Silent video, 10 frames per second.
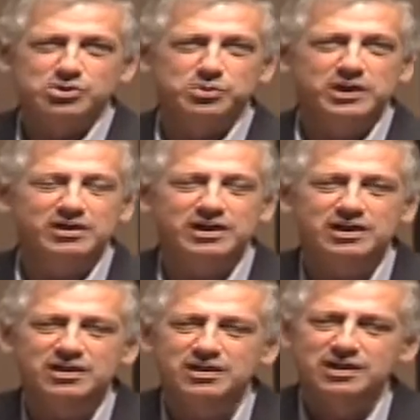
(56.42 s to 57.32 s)
it's
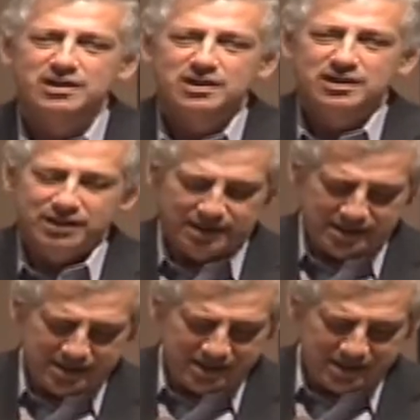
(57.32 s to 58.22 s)
really
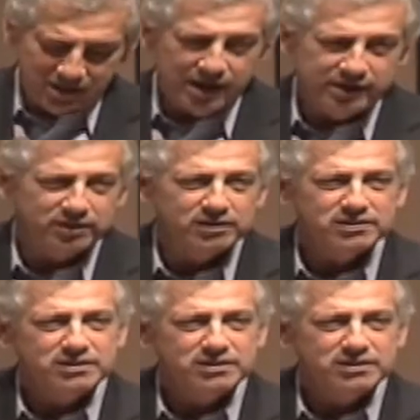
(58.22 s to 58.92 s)
an honor